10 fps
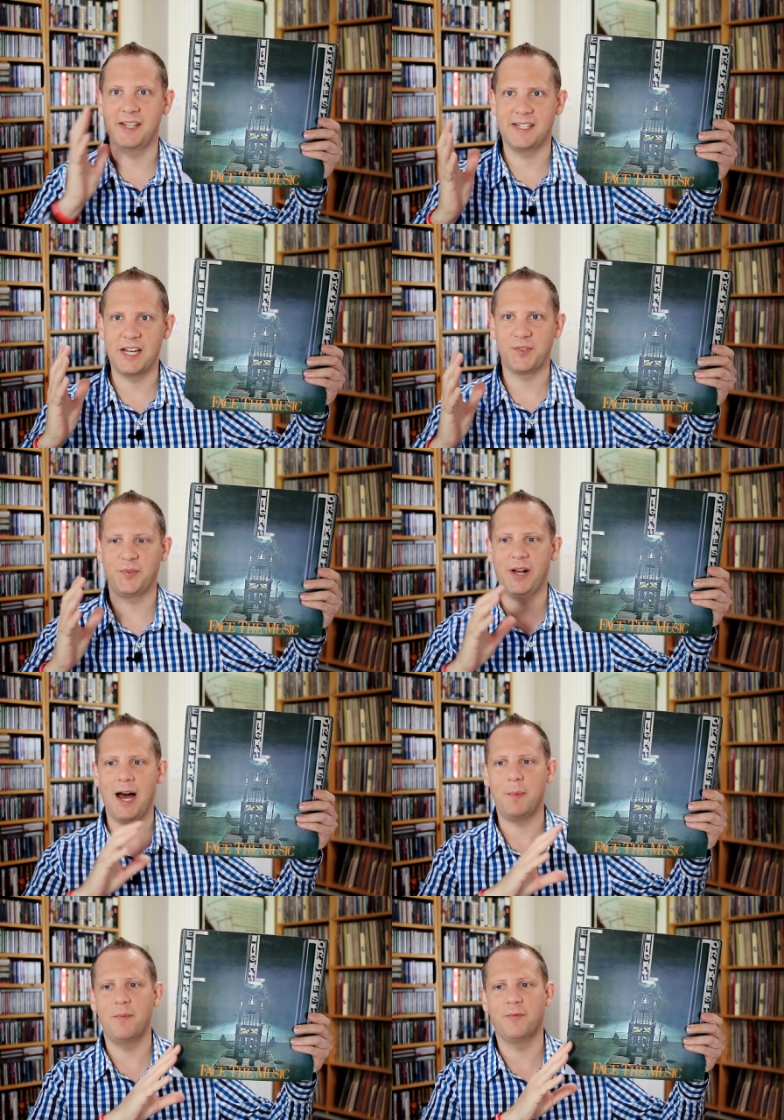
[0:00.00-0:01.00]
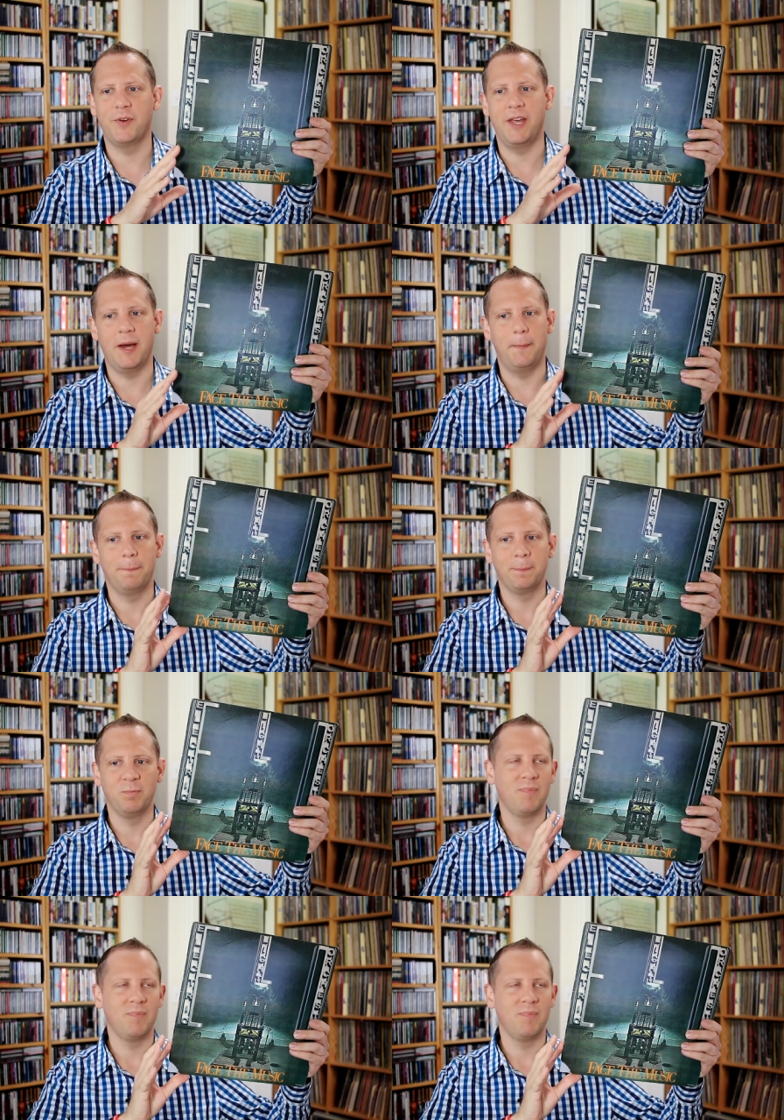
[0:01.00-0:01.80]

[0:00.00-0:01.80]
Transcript: successful album for them.